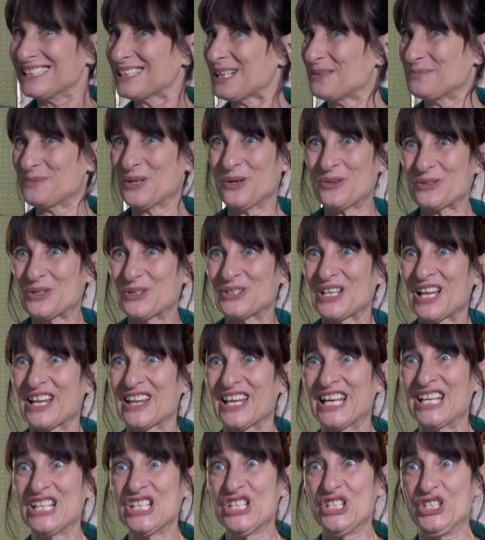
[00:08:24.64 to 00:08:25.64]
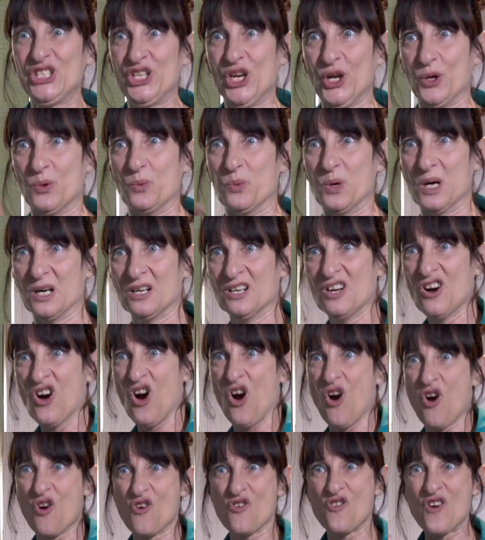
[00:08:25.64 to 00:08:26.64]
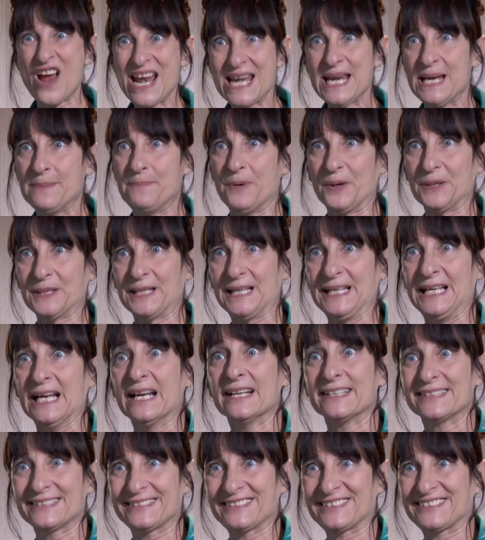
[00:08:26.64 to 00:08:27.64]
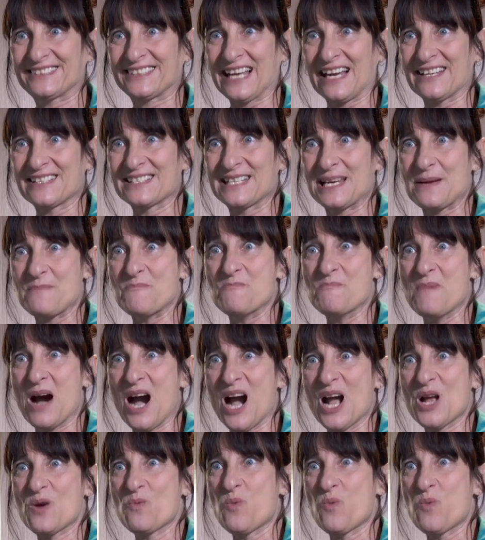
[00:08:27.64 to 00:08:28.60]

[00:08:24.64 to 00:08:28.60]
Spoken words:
And I'm not going to let you or anybody stand in my